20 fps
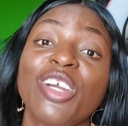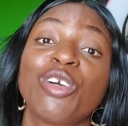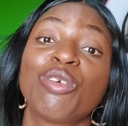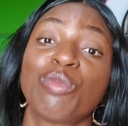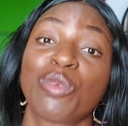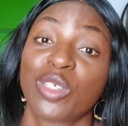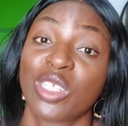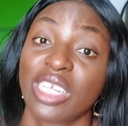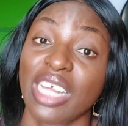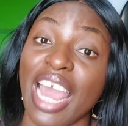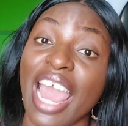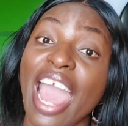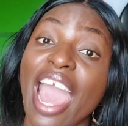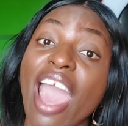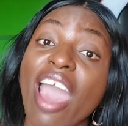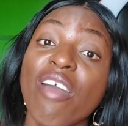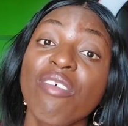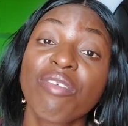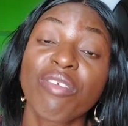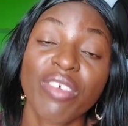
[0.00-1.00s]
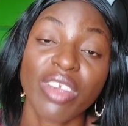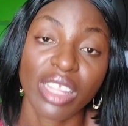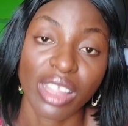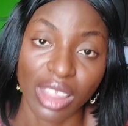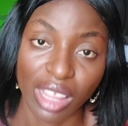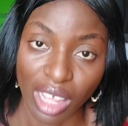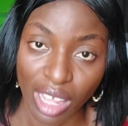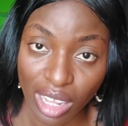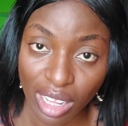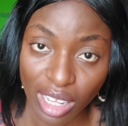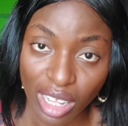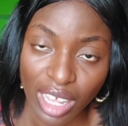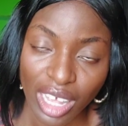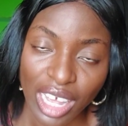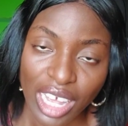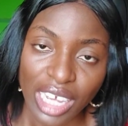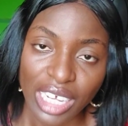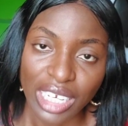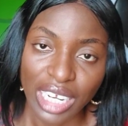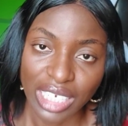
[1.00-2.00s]
almost everything
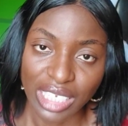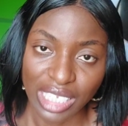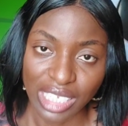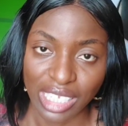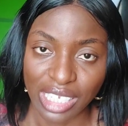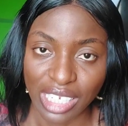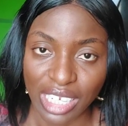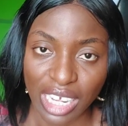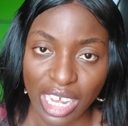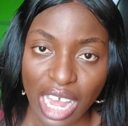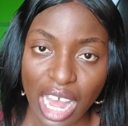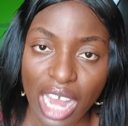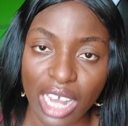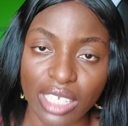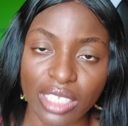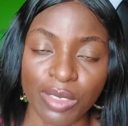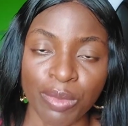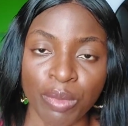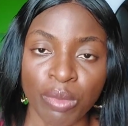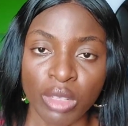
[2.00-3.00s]
that is in the act.